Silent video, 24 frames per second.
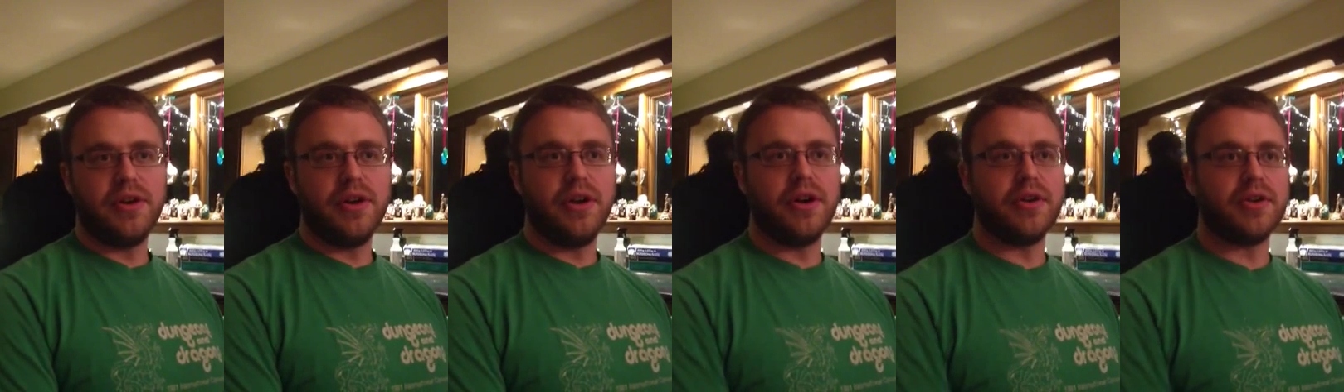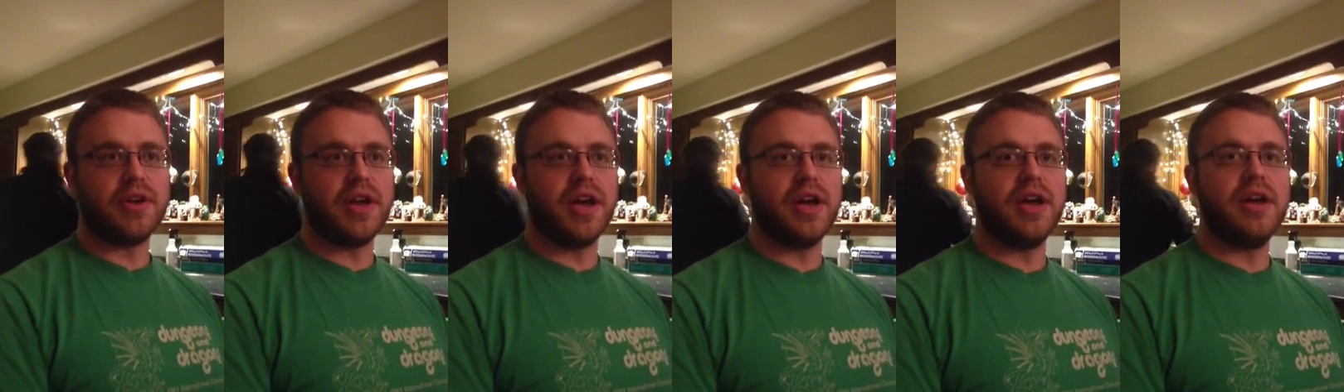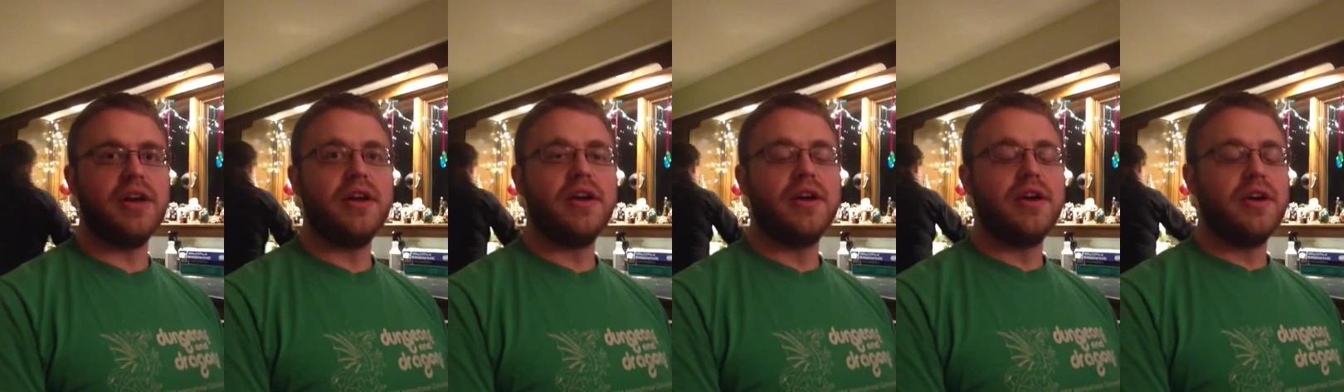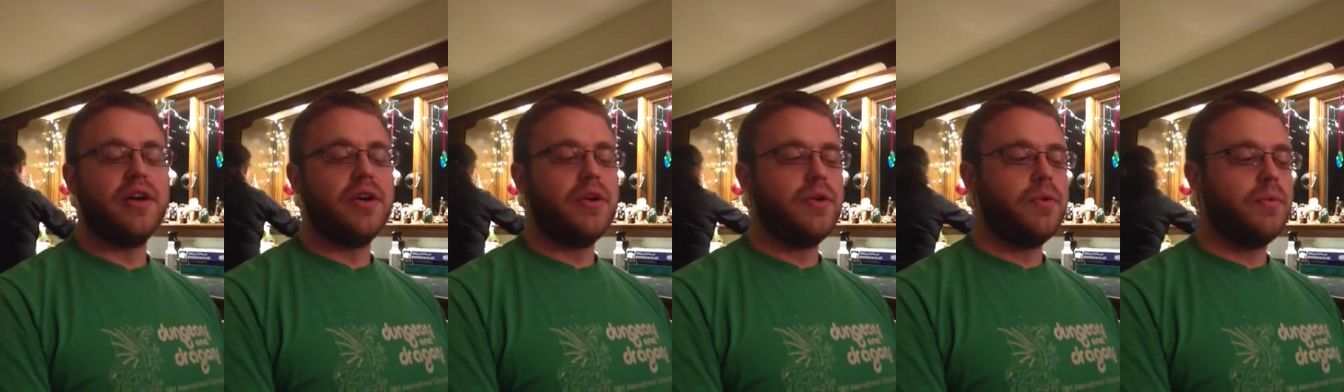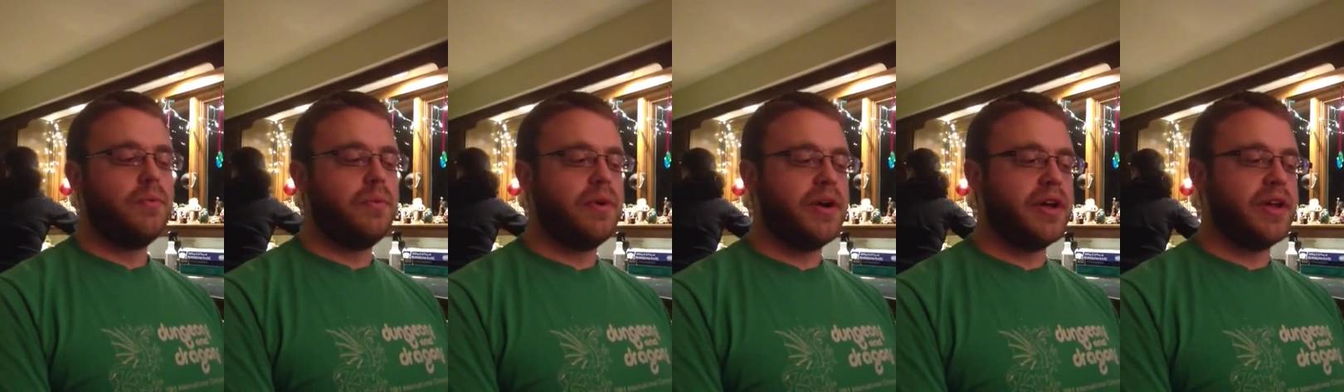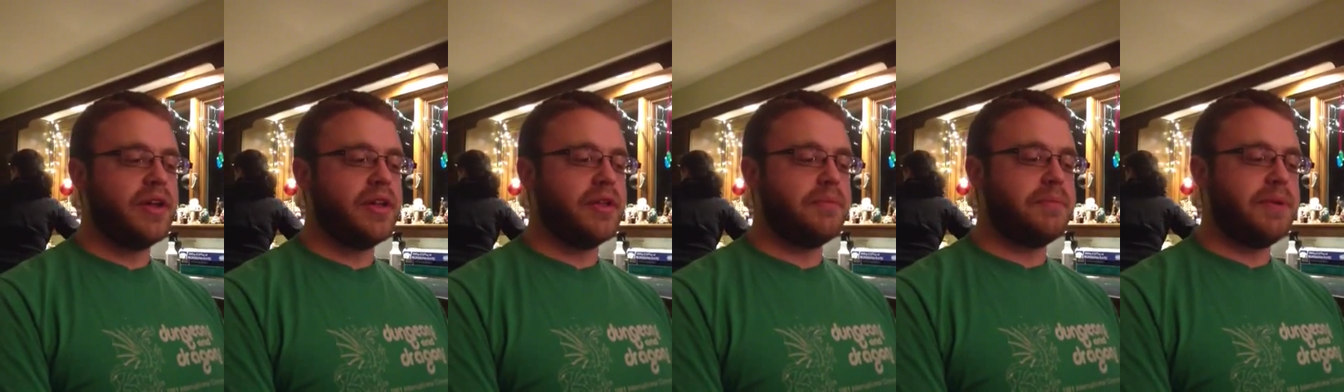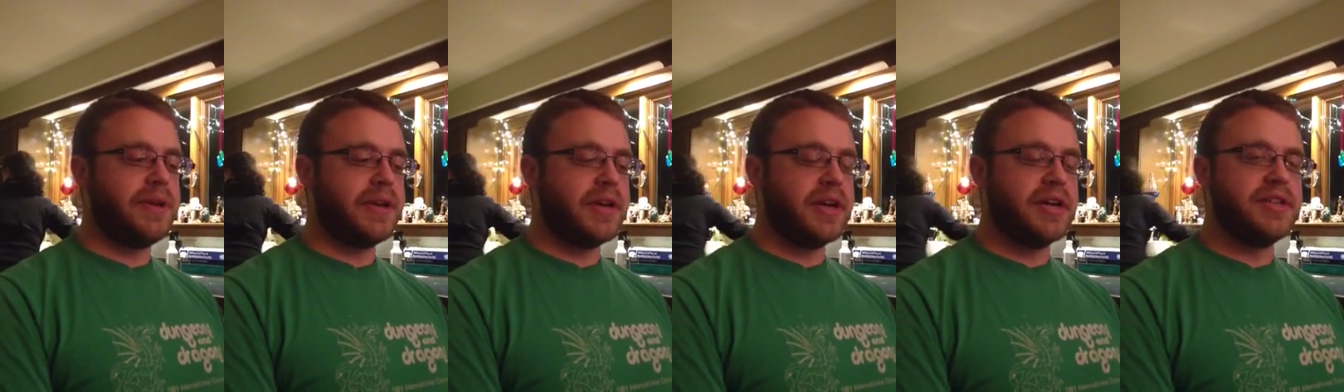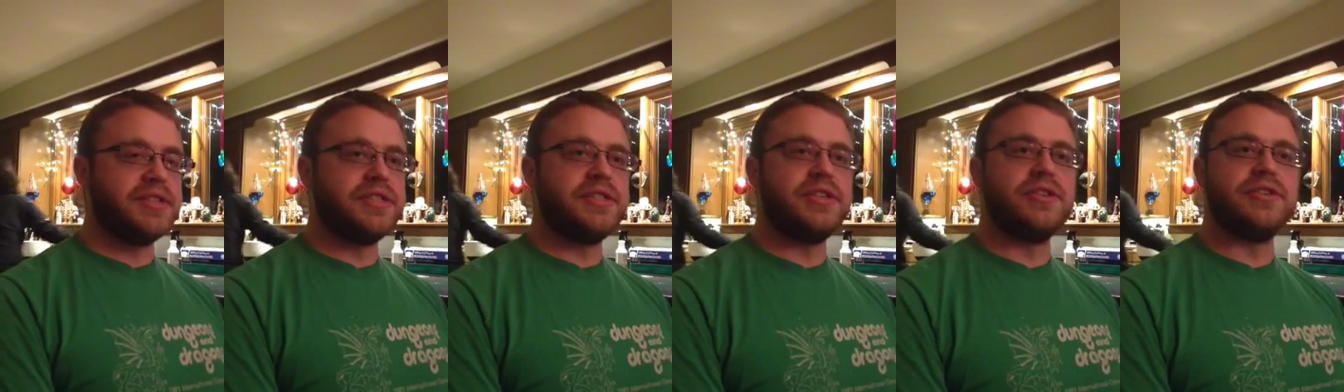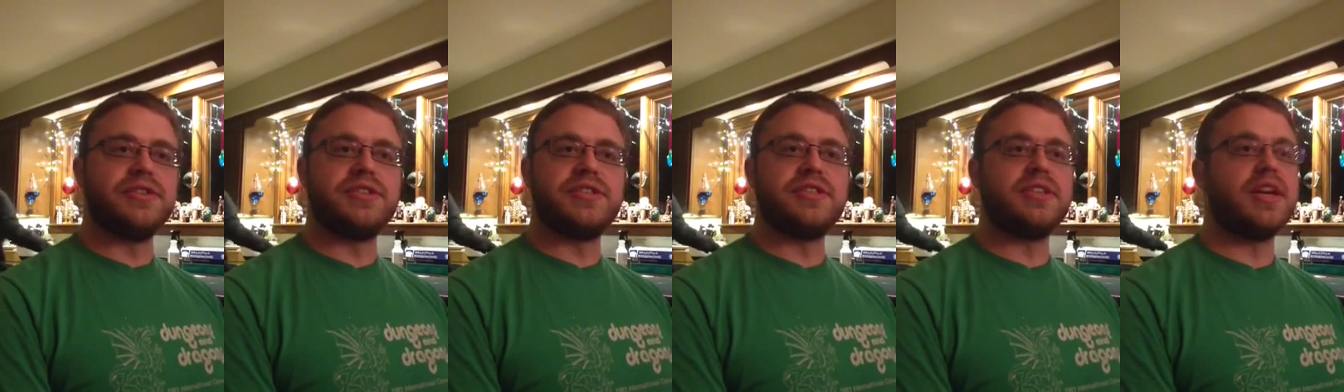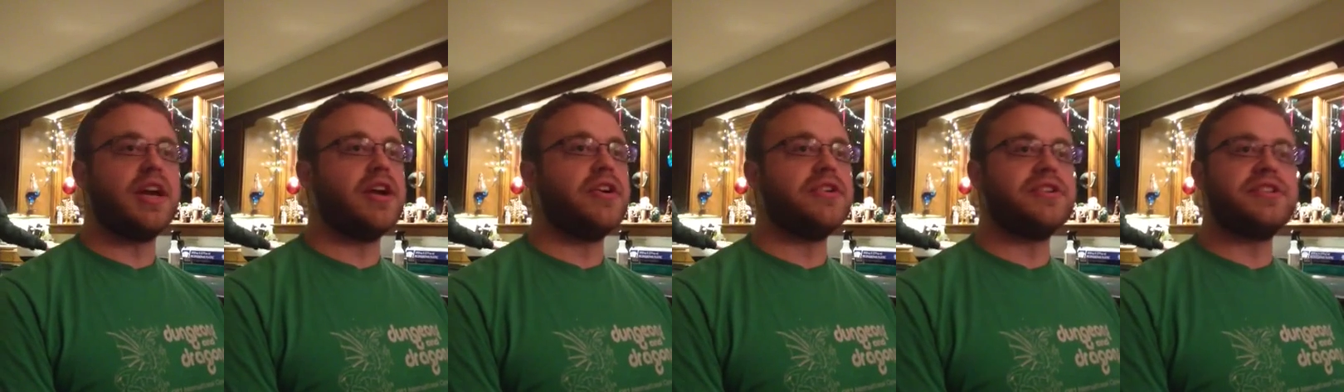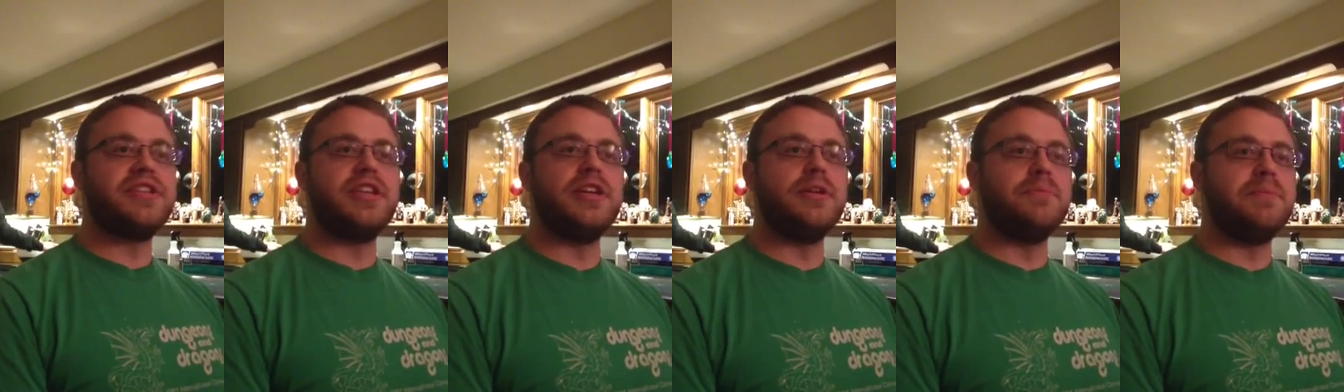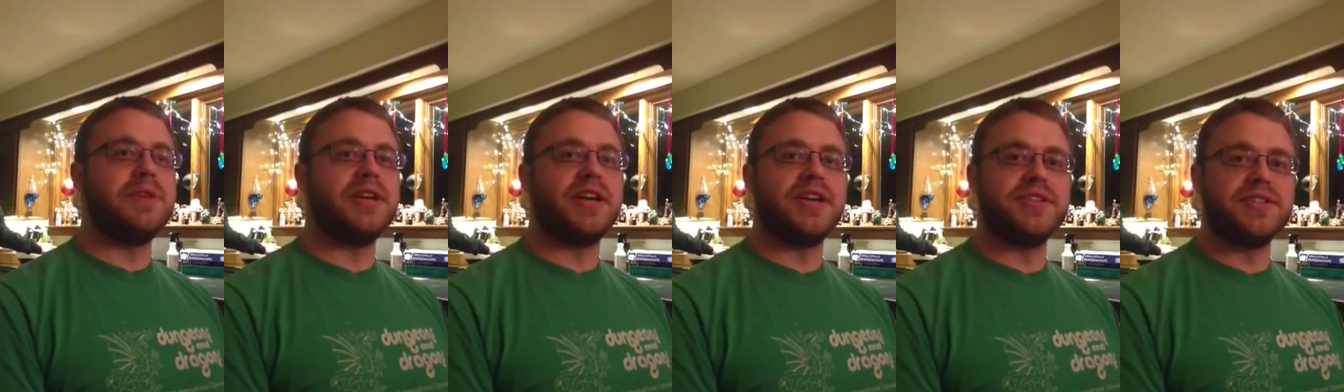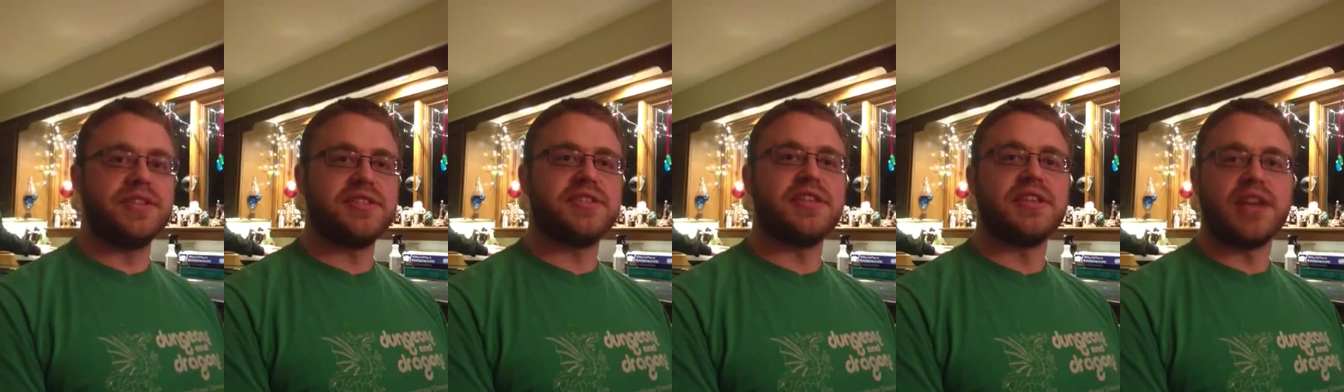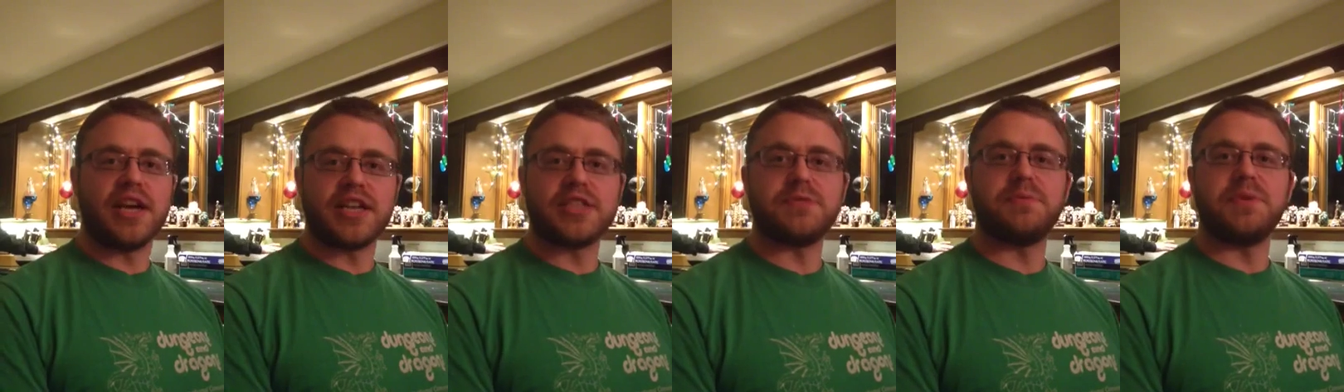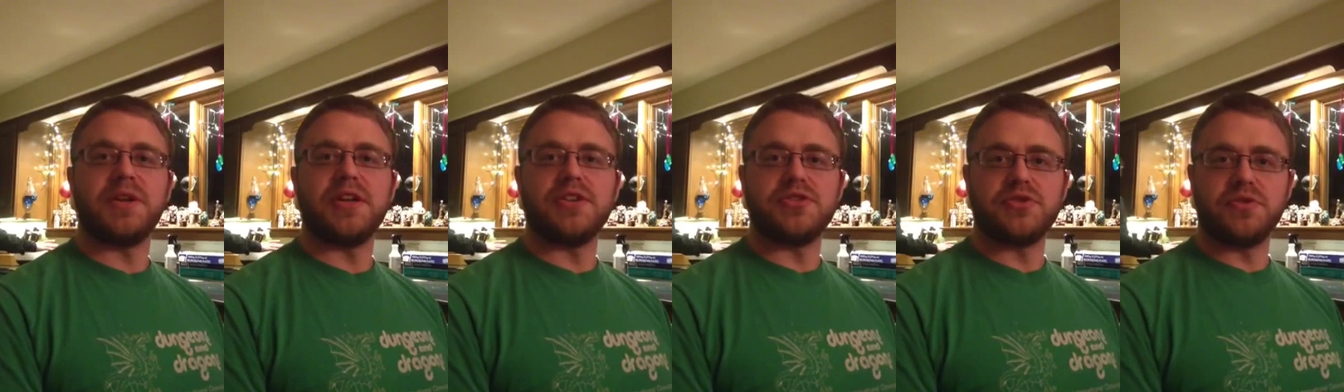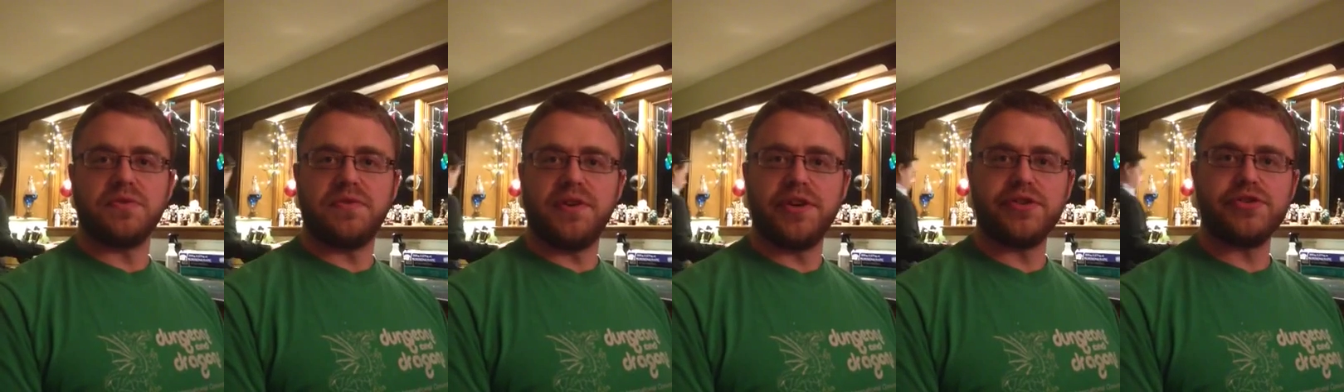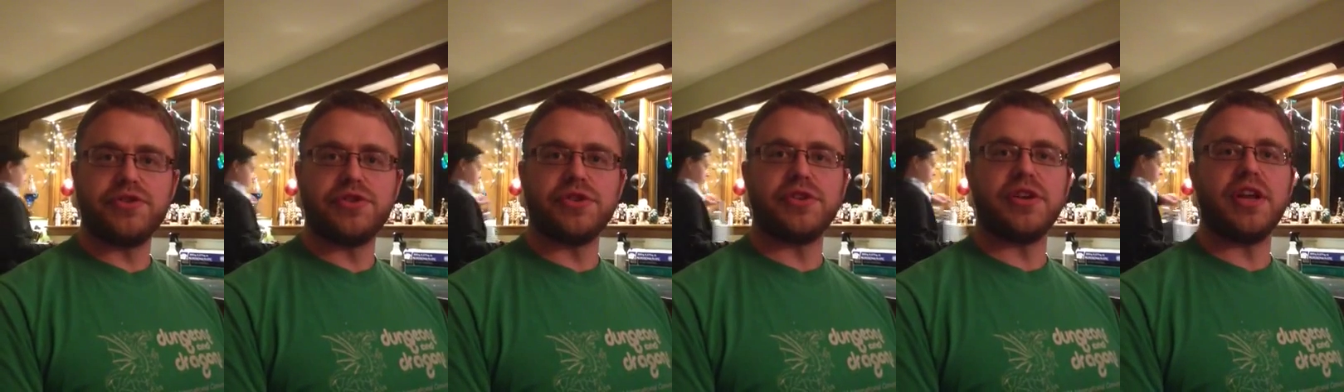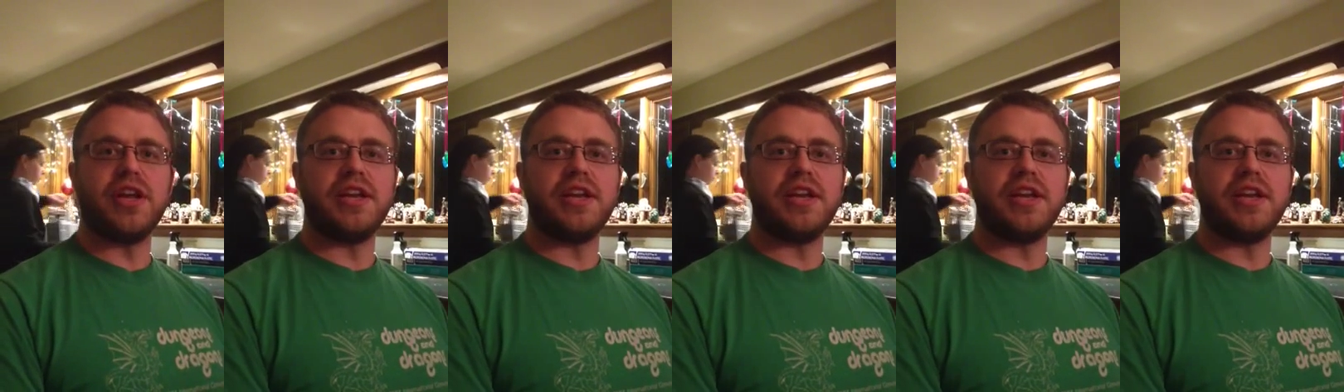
Okay, because it's guaranteed because it's an exponential function.